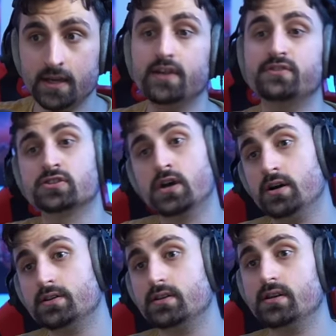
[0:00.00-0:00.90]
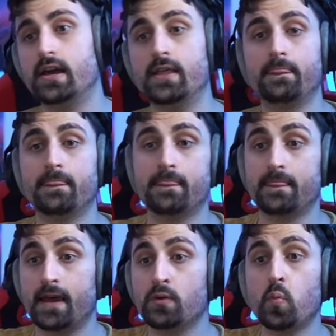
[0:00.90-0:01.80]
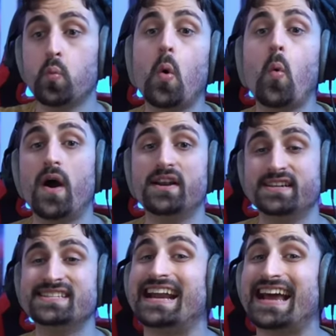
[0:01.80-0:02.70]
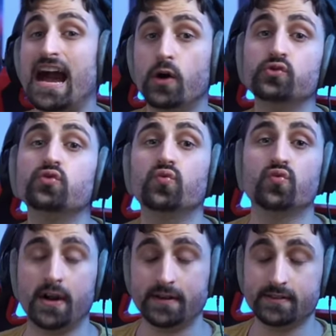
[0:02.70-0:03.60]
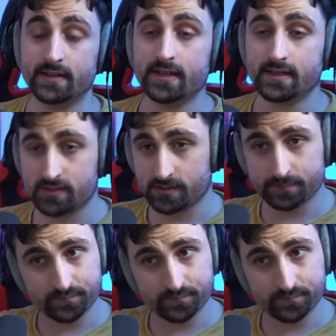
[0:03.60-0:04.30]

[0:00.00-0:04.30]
if it's not, and, and what it is and how to run it. So